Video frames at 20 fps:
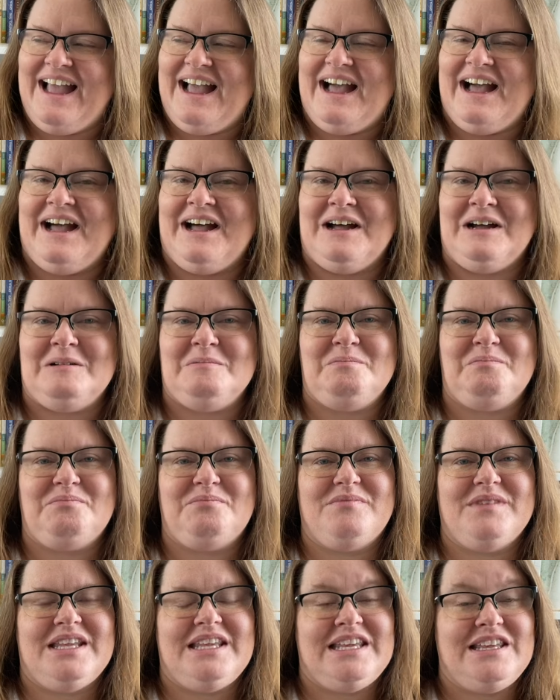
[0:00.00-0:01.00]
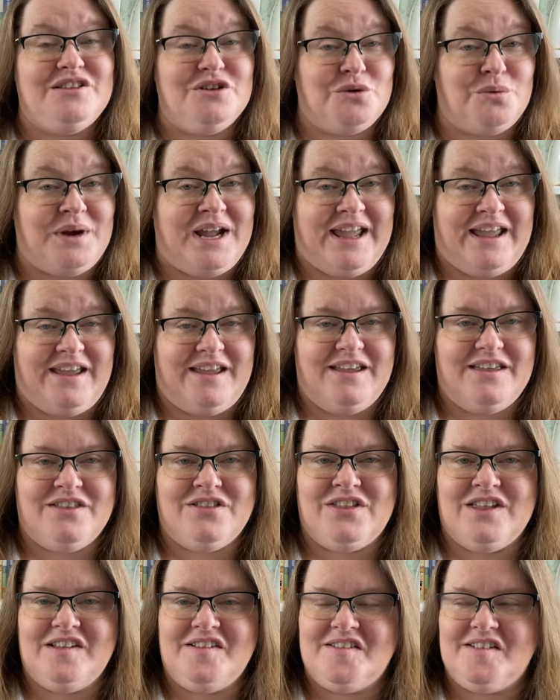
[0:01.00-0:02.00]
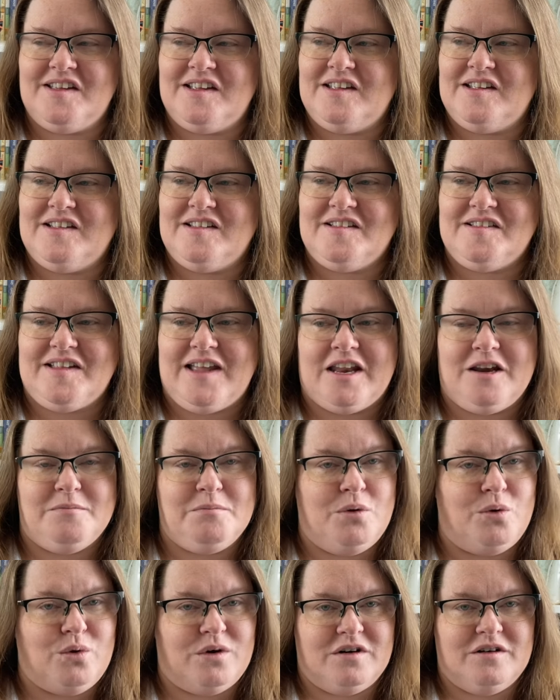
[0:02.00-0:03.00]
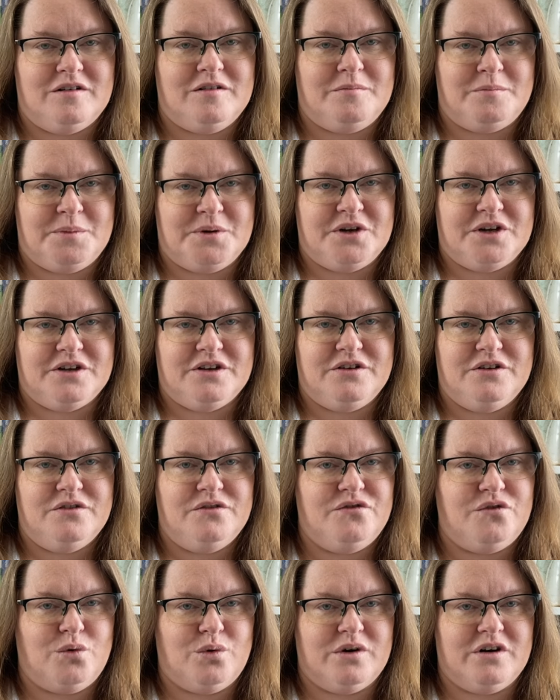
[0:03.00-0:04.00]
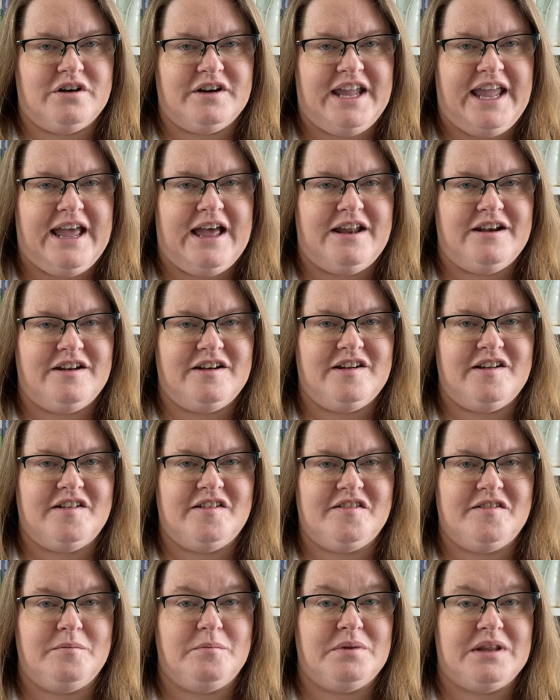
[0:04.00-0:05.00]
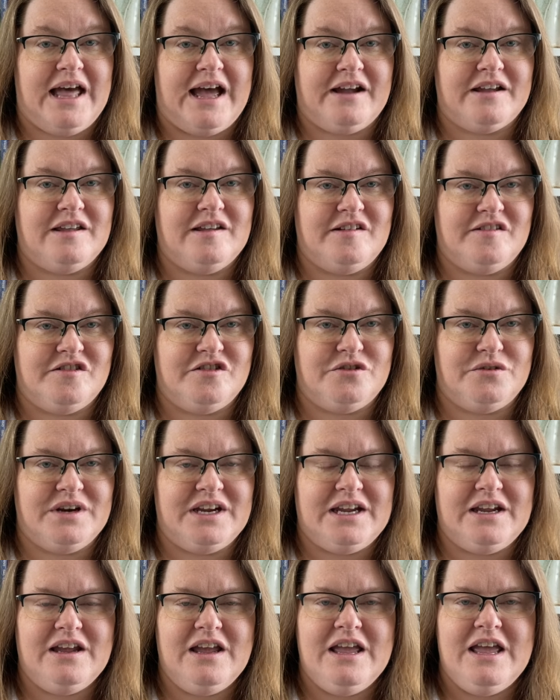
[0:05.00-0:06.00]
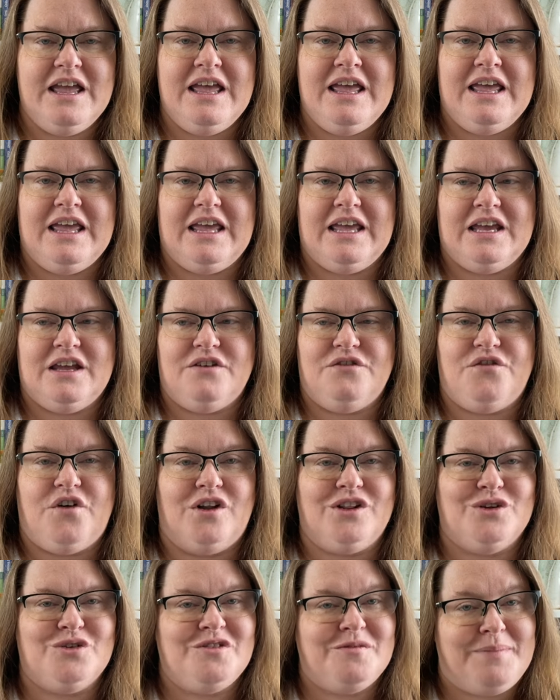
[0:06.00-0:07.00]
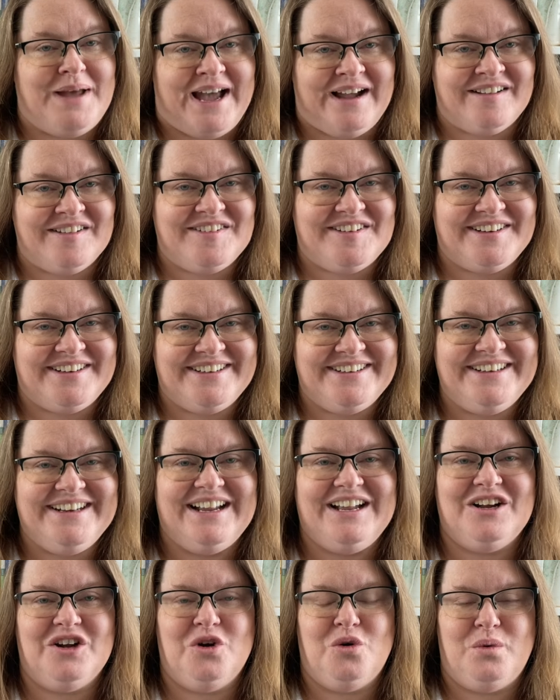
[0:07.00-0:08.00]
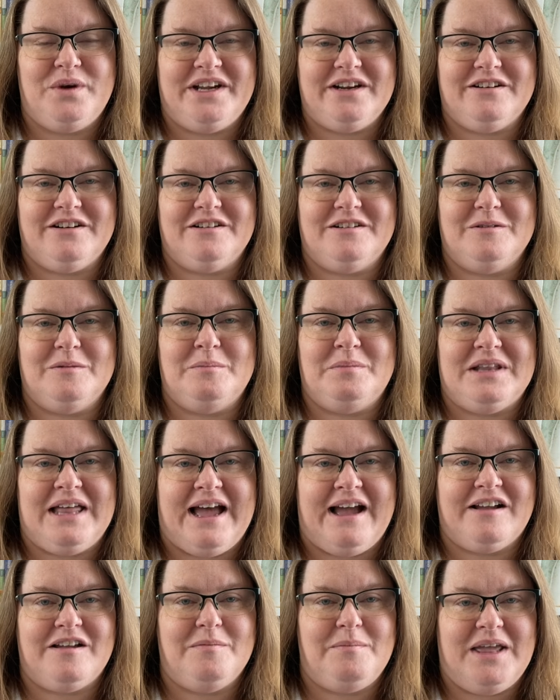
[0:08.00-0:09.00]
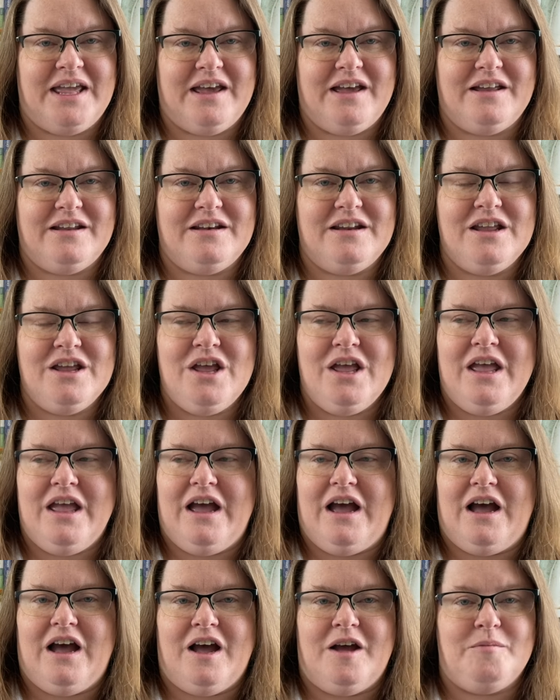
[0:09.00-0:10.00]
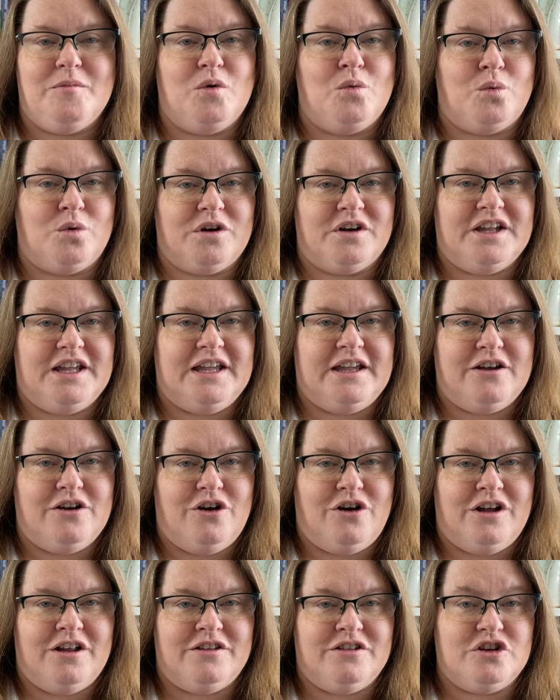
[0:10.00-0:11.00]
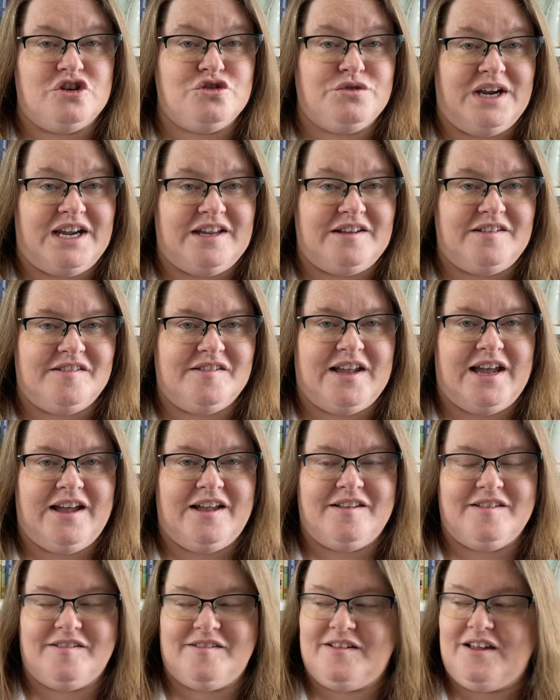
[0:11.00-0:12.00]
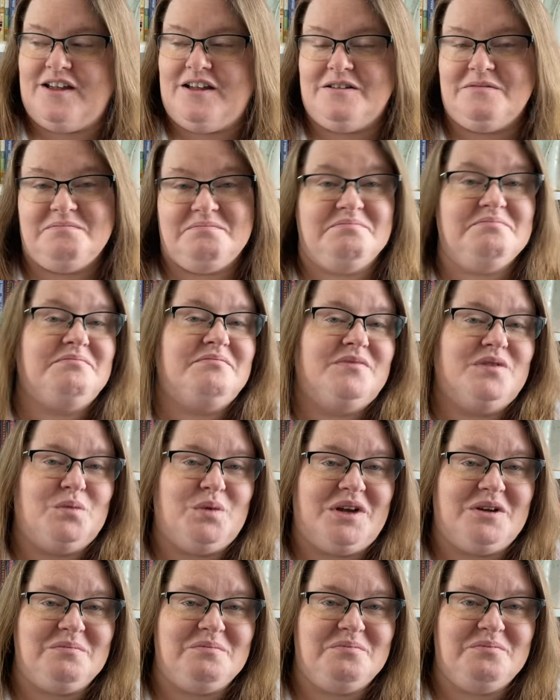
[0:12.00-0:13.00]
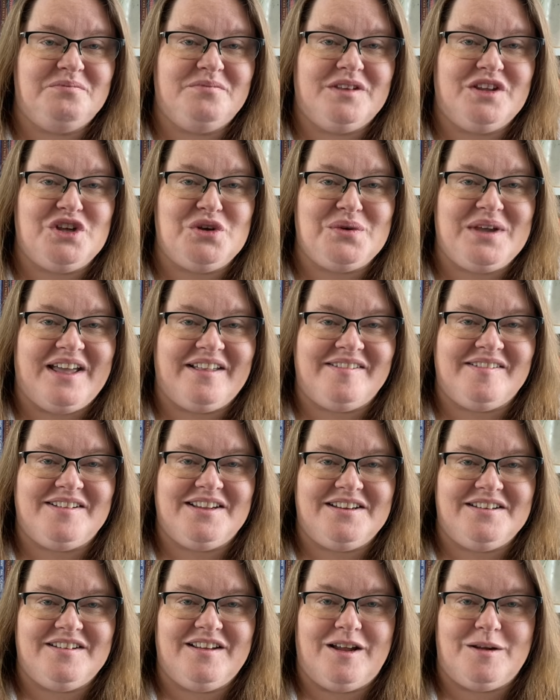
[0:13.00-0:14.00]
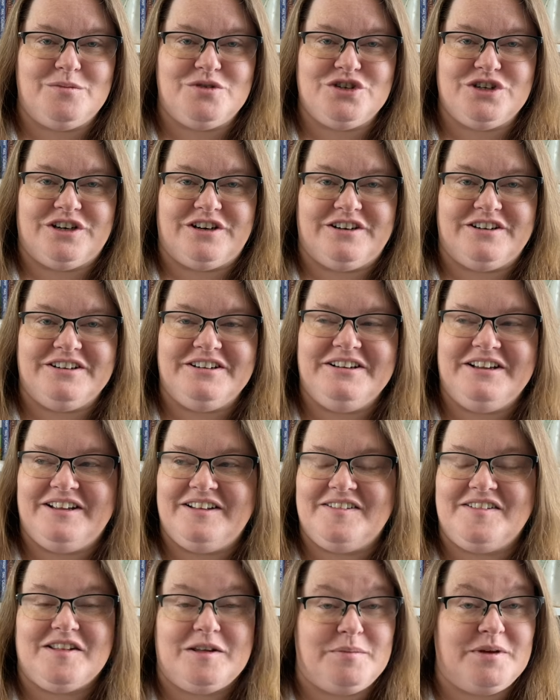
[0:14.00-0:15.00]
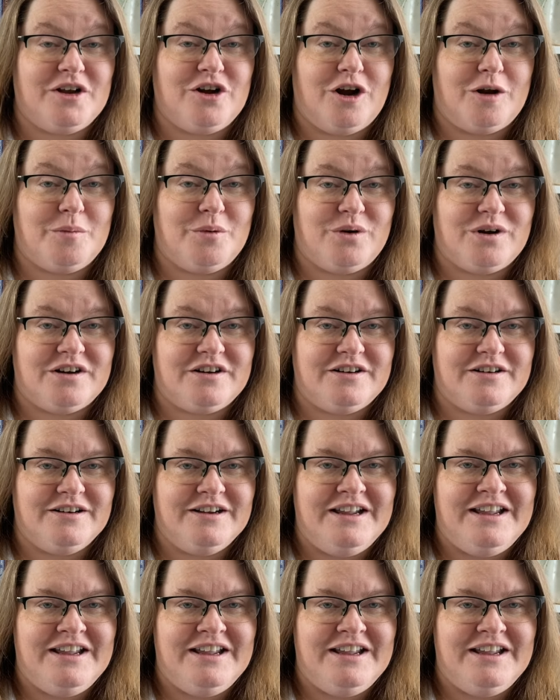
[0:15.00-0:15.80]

Um, either way, this is an important book for Canada's Black history. It follows Baxter, a queer Black man um, working on the trains as, uh, well, you guessed it, I'm sure, a sleeping car porter.